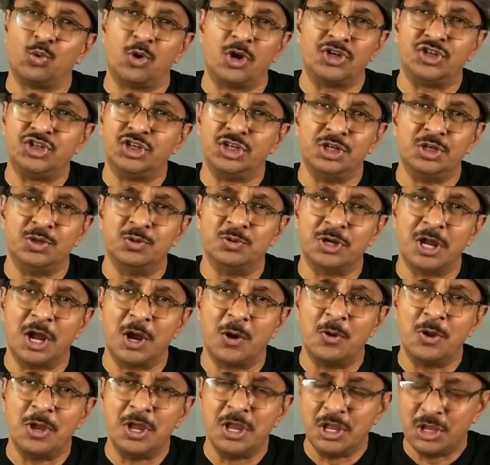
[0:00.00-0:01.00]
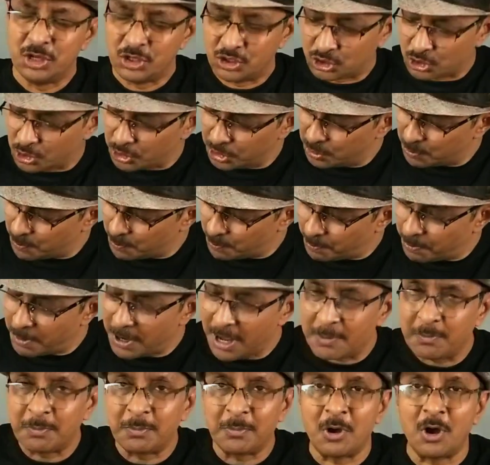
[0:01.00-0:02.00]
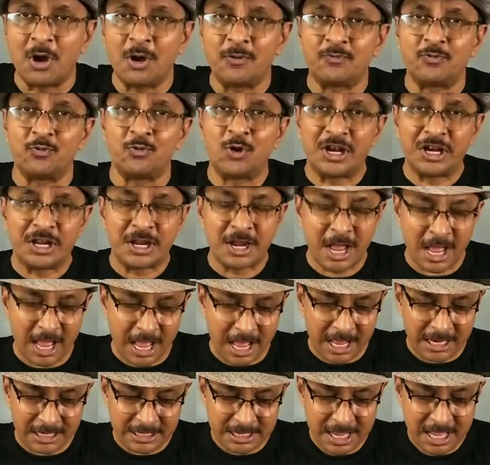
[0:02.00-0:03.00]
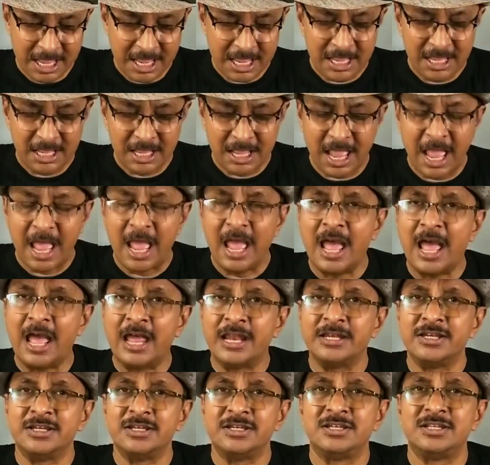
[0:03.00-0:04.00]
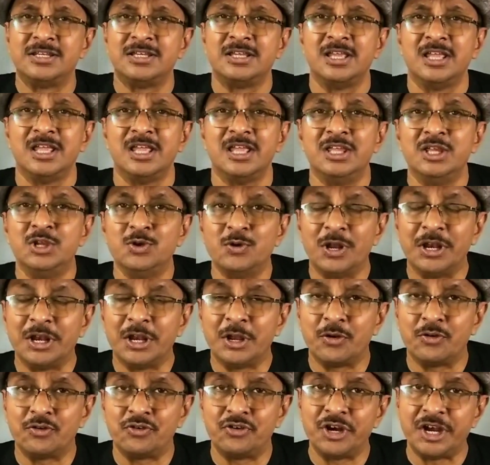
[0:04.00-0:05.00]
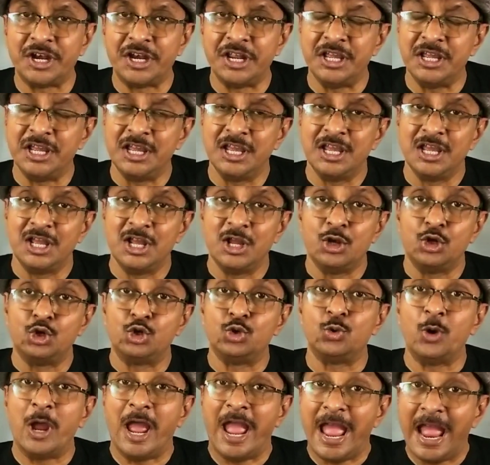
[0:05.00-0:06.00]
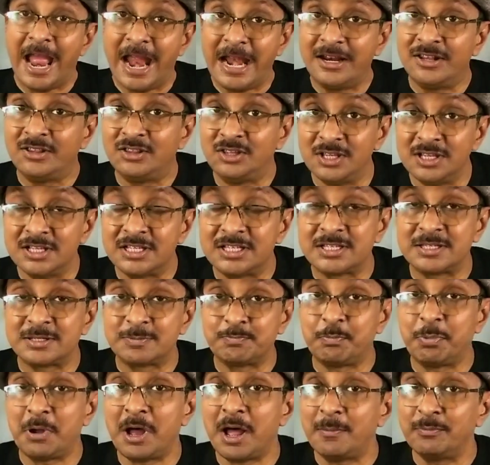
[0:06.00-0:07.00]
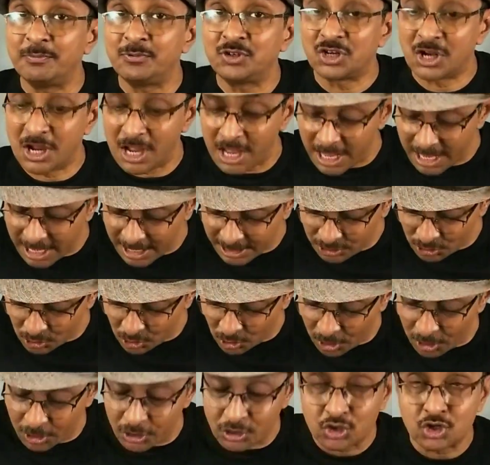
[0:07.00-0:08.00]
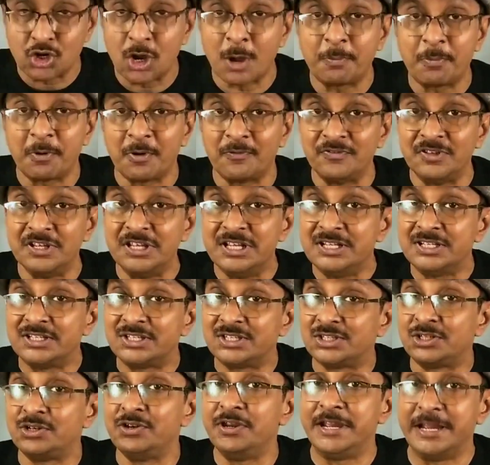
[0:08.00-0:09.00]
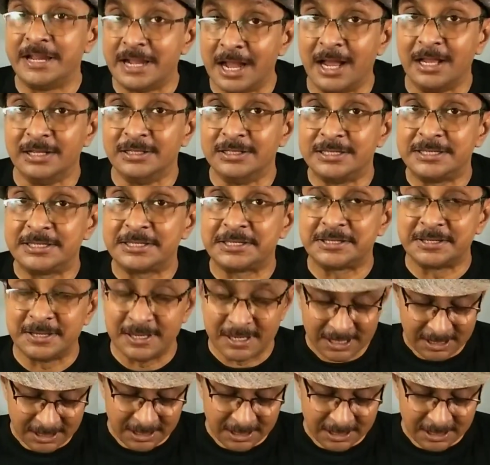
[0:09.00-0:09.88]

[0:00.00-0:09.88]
watching you now. So you palm off one card, and you are now ready to add this palmed card on top of these 3 cards.